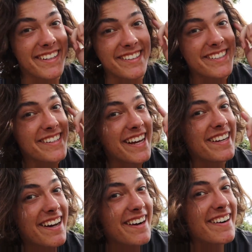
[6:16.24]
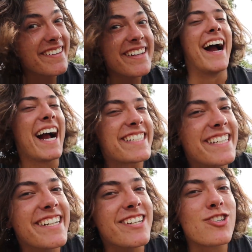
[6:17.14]
little do they know, they're
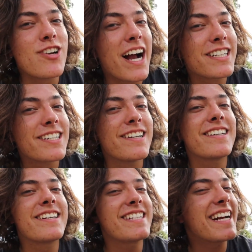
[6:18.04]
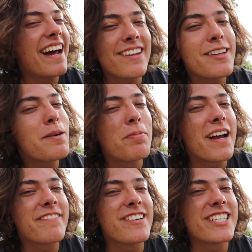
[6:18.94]
actually a distraction, because I got a little
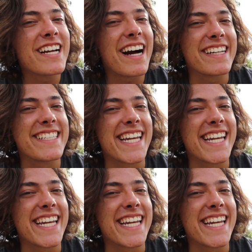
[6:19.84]
plan for Gianna